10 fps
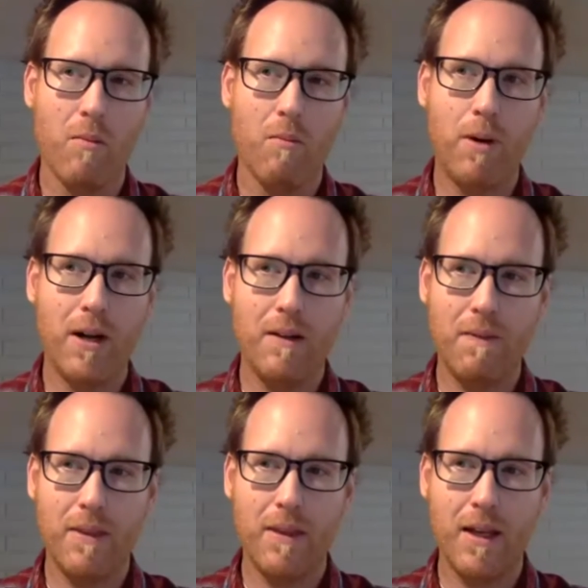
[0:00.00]
But
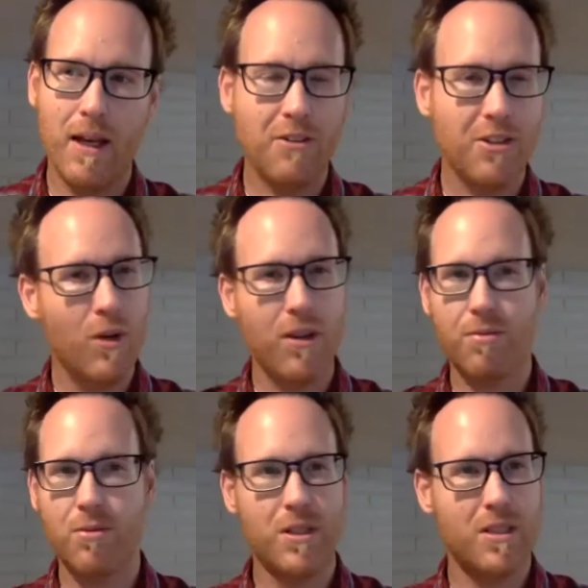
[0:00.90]
as I went
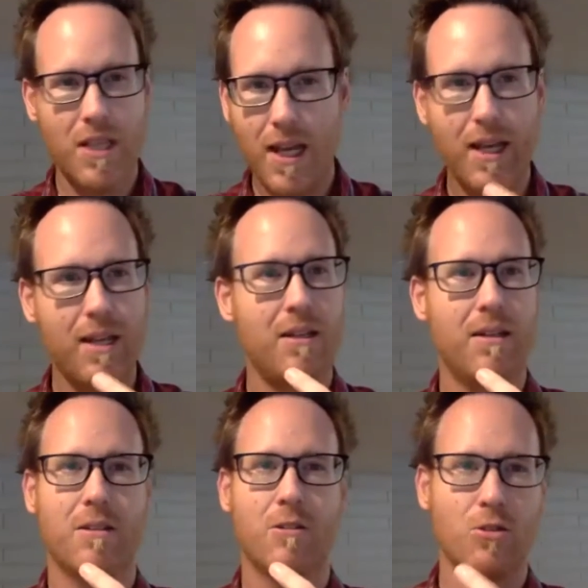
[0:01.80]
through the
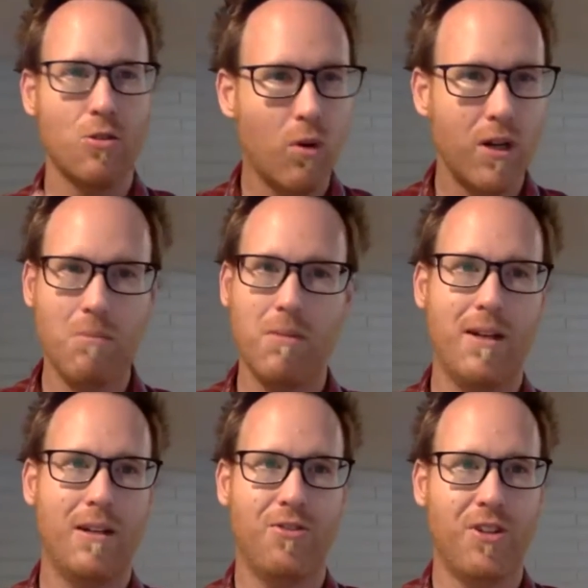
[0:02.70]
10, 20
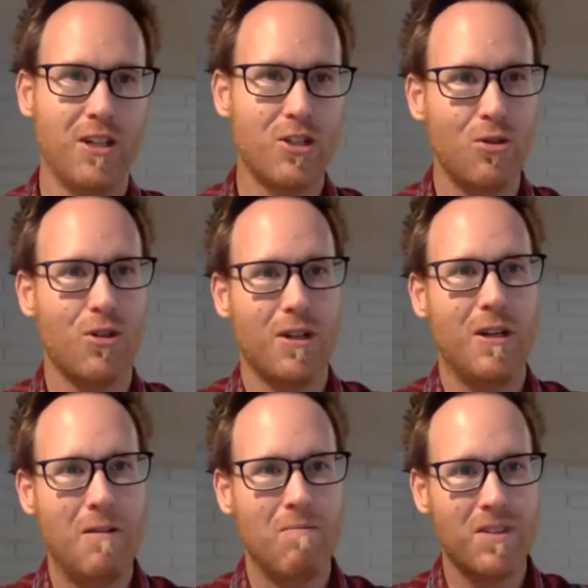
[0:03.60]
minutes that it took
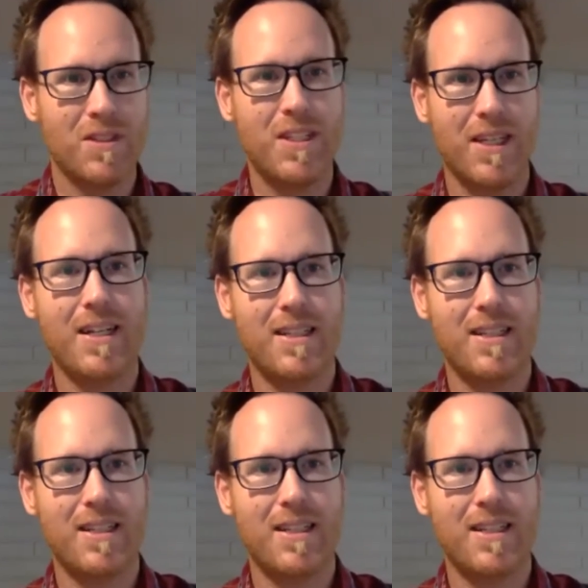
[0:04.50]
to get